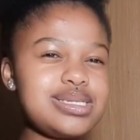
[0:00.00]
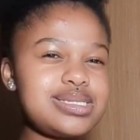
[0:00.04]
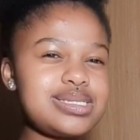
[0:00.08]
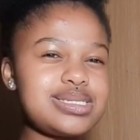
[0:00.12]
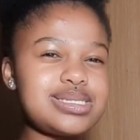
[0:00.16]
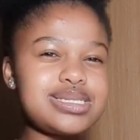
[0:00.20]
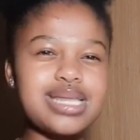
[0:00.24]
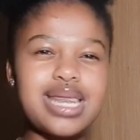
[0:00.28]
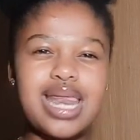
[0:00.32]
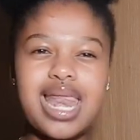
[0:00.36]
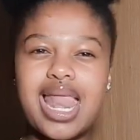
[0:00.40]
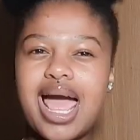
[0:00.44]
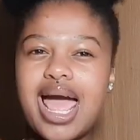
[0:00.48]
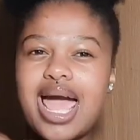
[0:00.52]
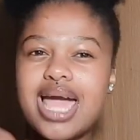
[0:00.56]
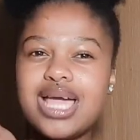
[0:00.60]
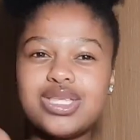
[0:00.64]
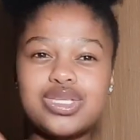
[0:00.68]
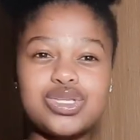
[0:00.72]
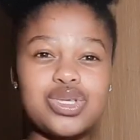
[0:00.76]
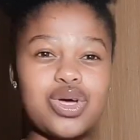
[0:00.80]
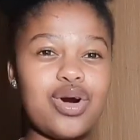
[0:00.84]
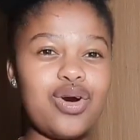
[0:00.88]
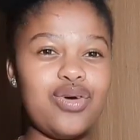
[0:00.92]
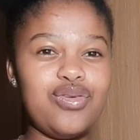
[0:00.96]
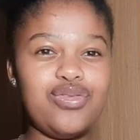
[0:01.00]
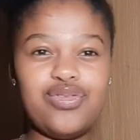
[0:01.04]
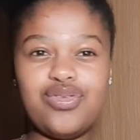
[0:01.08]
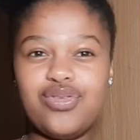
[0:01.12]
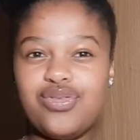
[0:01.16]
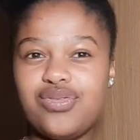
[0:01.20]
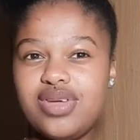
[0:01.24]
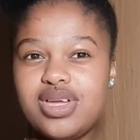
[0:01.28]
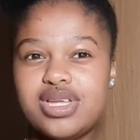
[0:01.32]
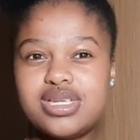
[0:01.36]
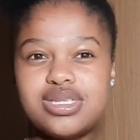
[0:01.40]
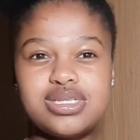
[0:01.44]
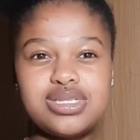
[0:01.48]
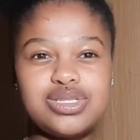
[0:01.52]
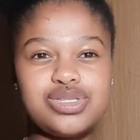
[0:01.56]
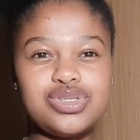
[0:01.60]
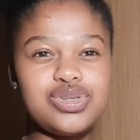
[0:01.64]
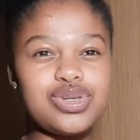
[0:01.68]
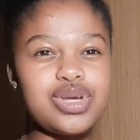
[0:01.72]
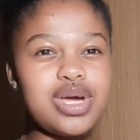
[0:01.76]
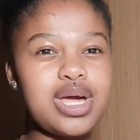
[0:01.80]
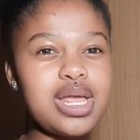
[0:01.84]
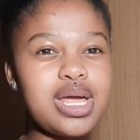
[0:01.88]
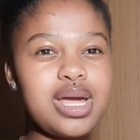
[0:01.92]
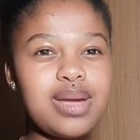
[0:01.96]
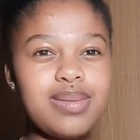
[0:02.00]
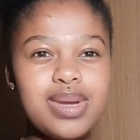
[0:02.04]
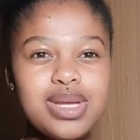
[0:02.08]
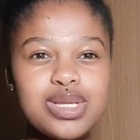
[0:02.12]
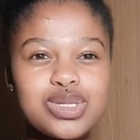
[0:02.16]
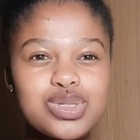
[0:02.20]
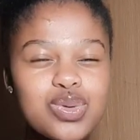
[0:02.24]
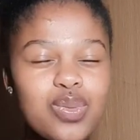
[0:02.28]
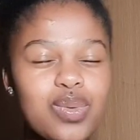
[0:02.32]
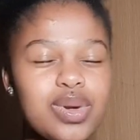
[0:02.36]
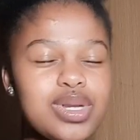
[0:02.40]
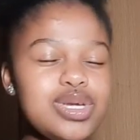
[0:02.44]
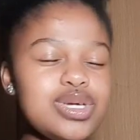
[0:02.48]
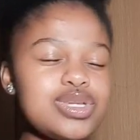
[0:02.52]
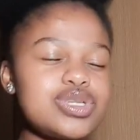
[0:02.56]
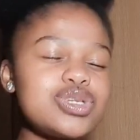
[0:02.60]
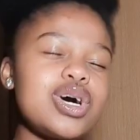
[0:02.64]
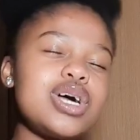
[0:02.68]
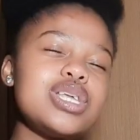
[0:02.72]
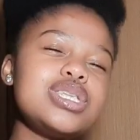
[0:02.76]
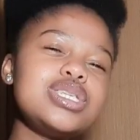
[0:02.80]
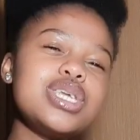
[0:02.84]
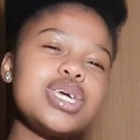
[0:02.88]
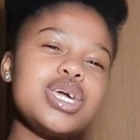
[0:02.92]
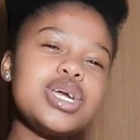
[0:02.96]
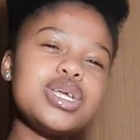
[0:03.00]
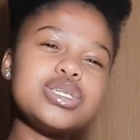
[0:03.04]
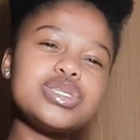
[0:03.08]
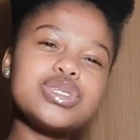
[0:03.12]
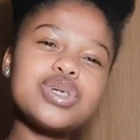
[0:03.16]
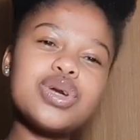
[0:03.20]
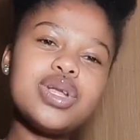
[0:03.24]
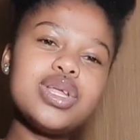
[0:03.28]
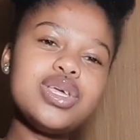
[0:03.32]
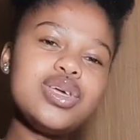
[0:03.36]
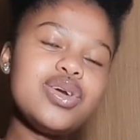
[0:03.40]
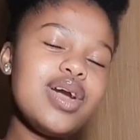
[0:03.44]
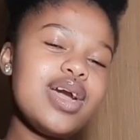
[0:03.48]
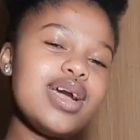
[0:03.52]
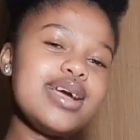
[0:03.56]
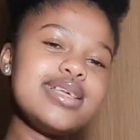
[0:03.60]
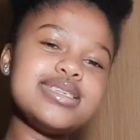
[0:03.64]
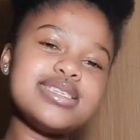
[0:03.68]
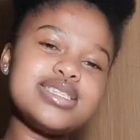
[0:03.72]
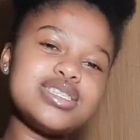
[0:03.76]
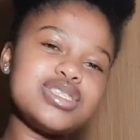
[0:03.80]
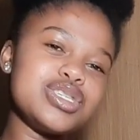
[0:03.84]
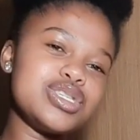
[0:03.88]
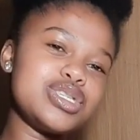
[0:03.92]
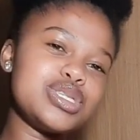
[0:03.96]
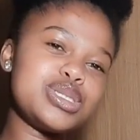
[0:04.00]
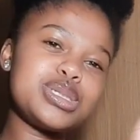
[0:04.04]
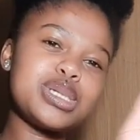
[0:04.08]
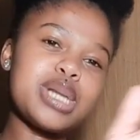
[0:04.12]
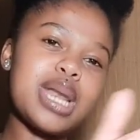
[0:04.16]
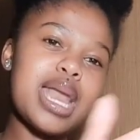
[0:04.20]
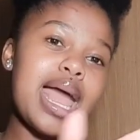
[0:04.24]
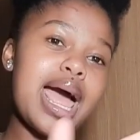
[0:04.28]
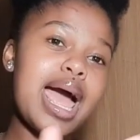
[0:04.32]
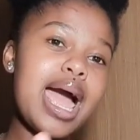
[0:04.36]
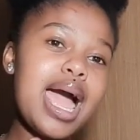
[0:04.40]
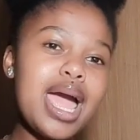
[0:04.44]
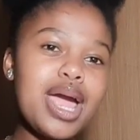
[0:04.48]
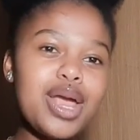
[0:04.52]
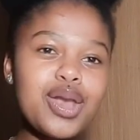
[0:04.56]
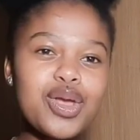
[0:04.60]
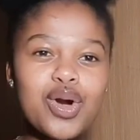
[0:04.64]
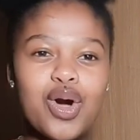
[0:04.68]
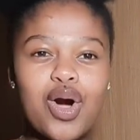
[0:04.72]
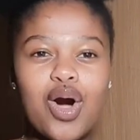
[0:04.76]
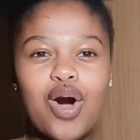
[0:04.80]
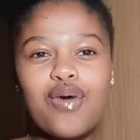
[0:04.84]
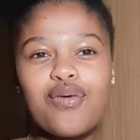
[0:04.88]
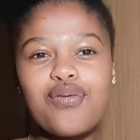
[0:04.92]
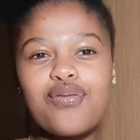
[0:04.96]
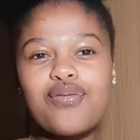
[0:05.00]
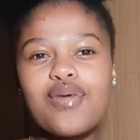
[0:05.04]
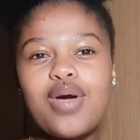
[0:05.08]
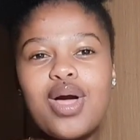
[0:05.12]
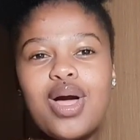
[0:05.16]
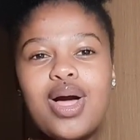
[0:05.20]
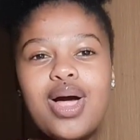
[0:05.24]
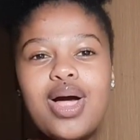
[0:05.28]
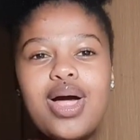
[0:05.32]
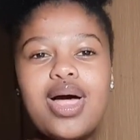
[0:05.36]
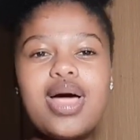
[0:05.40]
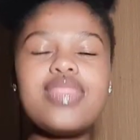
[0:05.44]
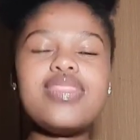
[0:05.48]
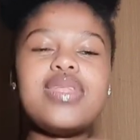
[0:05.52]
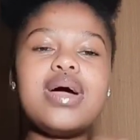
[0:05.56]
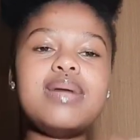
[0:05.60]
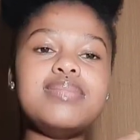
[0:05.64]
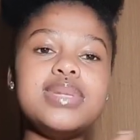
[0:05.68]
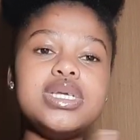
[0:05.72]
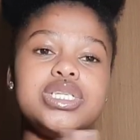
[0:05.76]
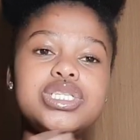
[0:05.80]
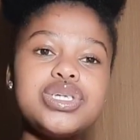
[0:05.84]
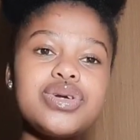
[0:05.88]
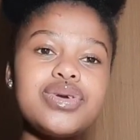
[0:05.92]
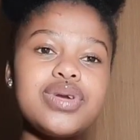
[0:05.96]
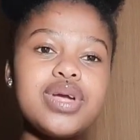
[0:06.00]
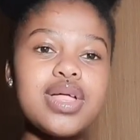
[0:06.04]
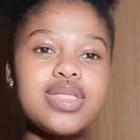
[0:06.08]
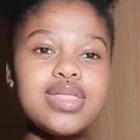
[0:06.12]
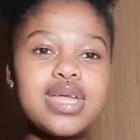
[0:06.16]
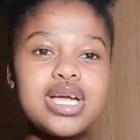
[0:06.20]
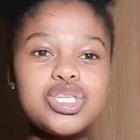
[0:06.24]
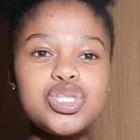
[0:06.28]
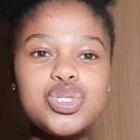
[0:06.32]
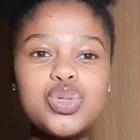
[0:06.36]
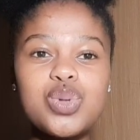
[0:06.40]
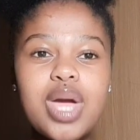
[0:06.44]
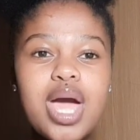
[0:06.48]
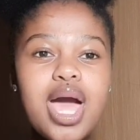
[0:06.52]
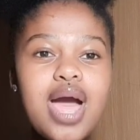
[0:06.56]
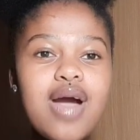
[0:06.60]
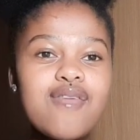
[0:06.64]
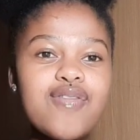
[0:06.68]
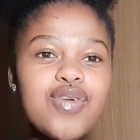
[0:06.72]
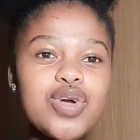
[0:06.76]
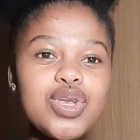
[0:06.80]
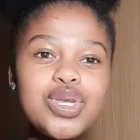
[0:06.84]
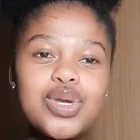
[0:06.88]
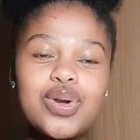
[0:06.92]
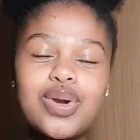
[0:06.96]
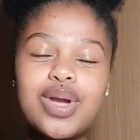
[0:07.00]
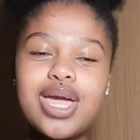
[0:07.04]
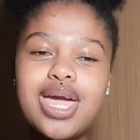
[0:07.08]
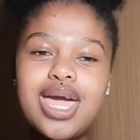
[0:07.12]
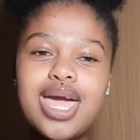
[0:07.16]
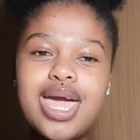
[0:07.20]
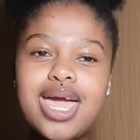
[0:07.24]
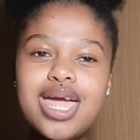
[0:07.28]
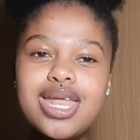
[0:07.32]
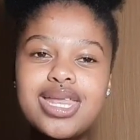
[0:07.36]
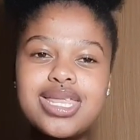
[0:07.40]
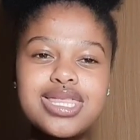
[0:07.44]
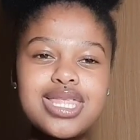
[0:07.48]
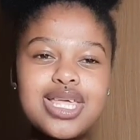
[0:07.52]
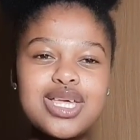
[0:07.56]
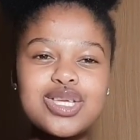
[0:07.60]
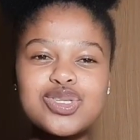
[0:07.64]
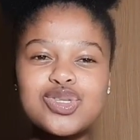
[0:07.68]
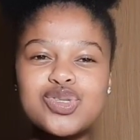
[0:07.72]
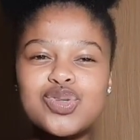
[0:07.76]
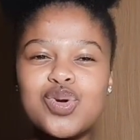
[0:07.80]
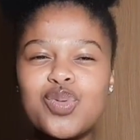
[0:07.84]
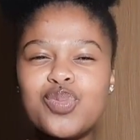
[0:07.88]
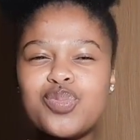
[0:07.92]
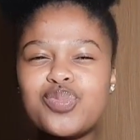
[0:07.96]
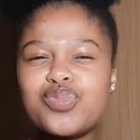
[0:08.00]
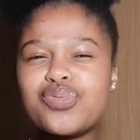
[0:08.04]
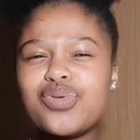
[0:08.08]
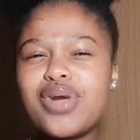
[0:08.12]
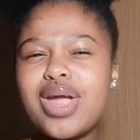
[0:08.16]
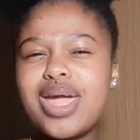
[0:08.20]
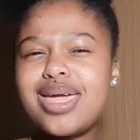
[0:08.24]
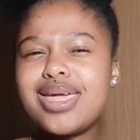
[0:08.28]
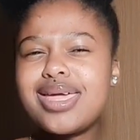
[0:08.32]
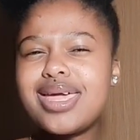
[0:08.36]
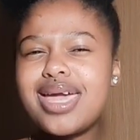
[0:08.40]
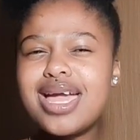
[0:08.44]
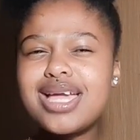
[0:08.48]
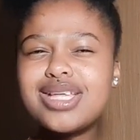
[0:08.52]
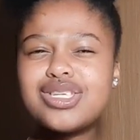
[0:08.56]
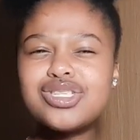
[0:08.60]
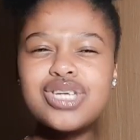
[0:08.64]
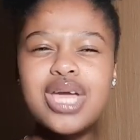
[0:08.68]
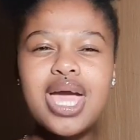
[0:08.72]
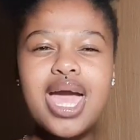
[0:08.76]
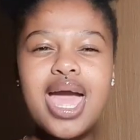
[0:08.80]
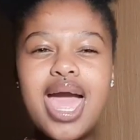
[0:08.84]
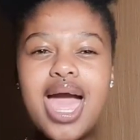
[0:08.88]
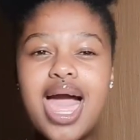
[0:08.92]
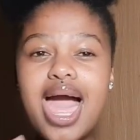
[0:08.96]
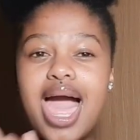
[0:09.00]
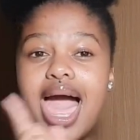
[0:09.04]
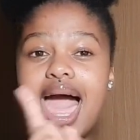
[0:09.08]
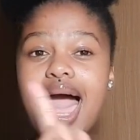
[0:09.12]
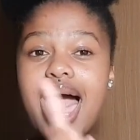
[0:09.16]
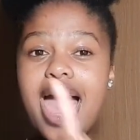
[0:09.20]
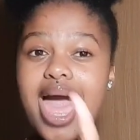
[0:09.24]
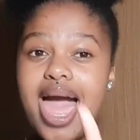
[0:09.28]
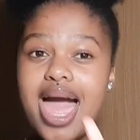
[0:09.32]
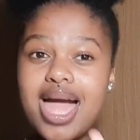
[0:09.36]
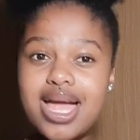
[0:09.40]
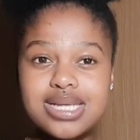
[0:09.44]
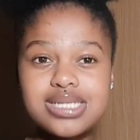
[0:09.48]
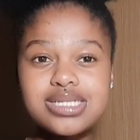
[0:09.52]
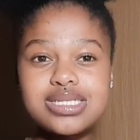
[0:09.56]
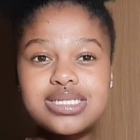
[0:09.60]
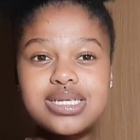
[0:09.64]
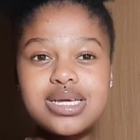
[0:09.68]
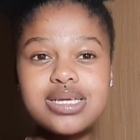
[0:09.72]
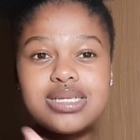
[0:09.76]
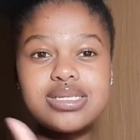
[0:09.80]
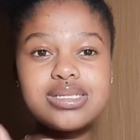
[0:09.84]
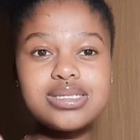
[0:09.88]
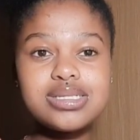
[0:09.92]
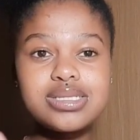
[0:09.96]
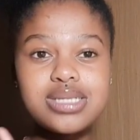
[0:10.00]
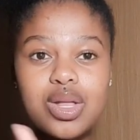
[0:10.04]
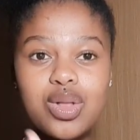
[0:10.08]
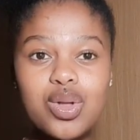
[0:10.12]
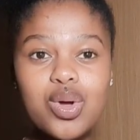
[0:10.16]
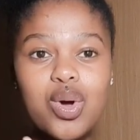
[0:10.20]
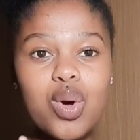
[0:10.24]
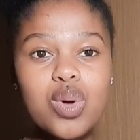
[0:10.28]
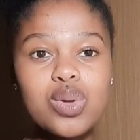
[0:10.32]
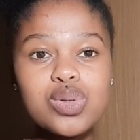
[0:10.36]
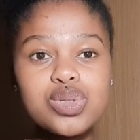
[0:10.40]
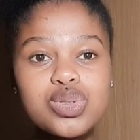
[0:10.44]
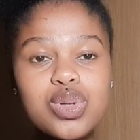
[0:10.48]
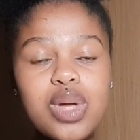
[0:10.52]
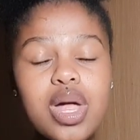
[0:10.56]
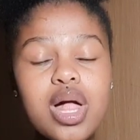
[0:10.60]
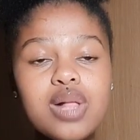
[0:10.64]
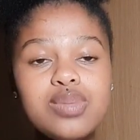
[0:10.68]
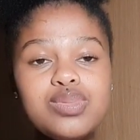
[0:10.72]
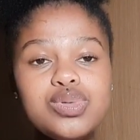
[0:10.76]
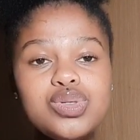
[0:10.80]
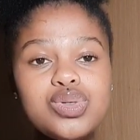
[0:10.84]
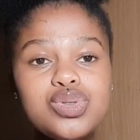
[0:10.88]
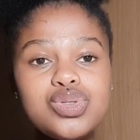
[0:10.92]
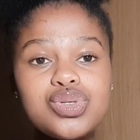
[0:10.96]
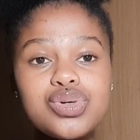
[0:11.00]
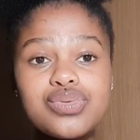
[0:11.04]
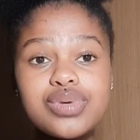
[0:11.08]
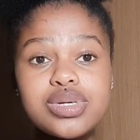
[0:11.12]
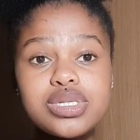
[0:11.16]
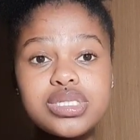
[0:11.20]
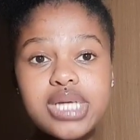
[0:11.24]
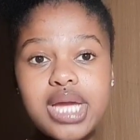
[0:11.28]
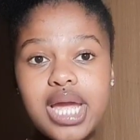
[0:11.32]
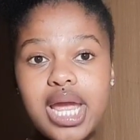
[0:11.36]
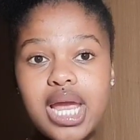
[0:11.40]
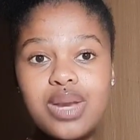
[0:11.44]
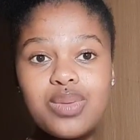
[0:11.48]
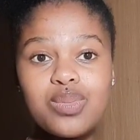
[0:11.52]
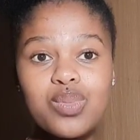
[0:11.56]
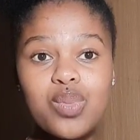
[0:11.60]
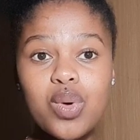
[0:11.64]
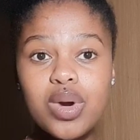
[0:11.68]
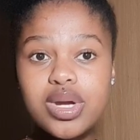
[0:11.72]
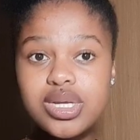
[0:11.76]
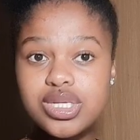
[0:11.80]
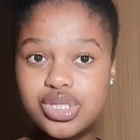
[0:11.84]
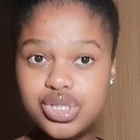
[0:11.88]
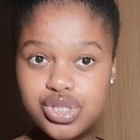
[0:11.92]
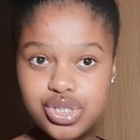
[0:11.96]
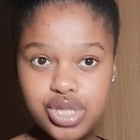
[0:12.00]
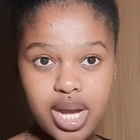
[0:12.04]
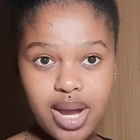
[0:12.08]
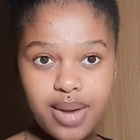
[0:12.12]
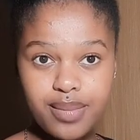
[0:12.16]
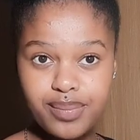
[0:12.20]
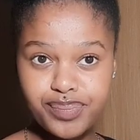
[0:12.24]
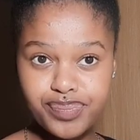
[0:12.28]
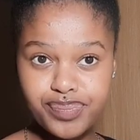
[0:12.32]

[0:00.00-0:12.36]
slides off of it, do you know what I mean? So when you're tossing and turning, your hair is just sliding off that material that you have on your head. There's no breakage. And silk also helps you to retain moisture